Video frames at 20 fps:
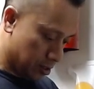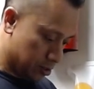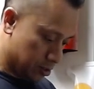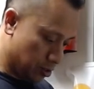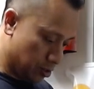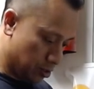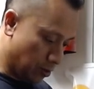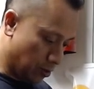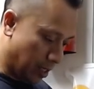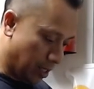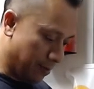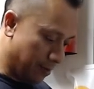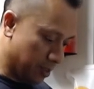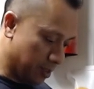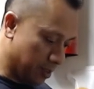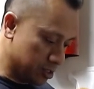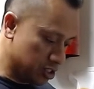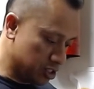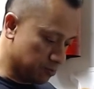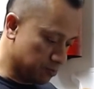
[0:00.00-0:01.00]
So I'm
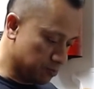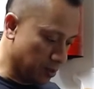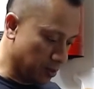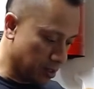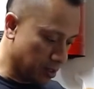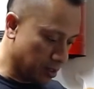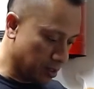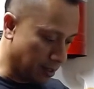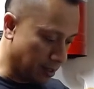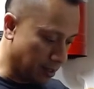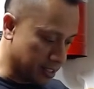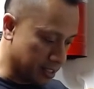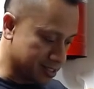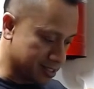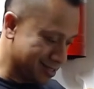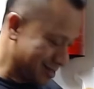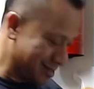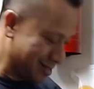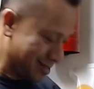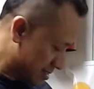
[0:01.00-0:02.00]
gonna just put a, a
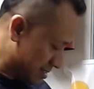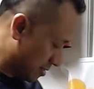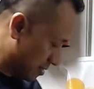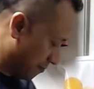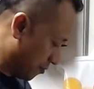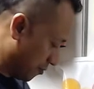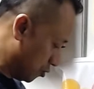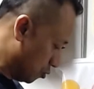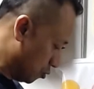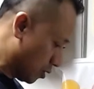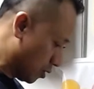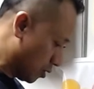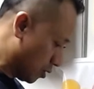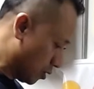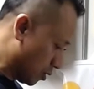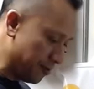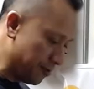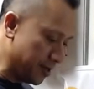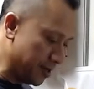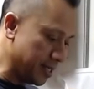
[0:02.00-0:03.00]
slice of
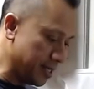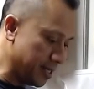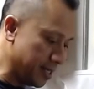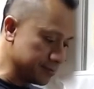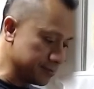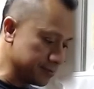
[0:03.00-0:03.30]
cucumber in there.